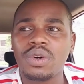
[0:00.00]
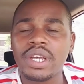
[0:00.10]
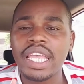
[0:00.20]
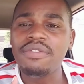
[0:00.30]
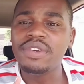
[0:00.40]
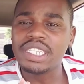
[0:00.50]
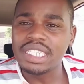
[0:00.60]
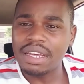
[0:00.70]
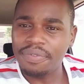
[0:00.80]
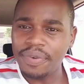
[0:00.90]
if it is
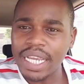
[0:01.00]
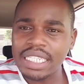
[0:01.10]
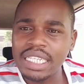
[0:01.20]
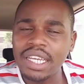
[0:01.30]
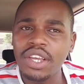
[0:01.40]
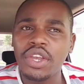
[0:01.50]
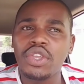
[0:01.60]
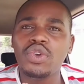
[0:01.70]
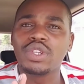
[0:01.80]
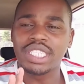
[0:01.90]
affecting
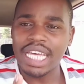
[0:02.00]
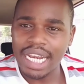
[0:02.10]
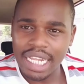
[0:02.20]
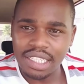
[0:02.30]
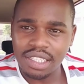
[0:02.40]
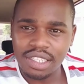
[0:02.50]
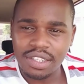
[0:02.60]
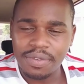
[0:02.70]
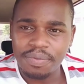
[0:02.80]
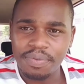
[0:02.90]
your standards
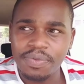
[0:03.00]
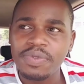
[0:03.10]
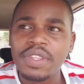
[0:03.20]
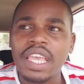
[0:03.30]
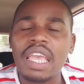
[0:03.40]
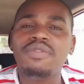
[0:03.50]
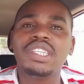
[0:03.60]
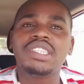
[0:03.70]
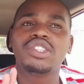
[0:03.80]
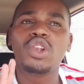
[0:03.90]
if it
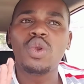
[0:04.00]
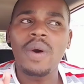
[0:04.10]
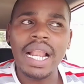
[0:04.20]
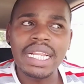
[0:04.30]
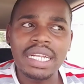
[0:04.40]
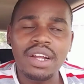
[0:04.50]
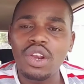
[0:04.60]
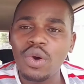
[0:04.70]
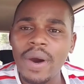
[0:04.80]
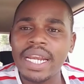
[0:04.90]
is lower,
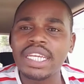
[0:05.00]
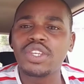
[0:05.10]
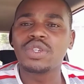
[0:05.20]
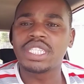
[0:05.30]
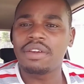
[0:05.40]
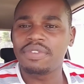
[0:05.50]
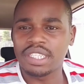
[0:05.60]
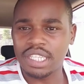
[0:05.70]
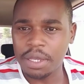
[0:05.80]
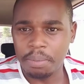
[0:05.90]
lowering your self
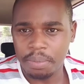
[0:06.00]
esteem,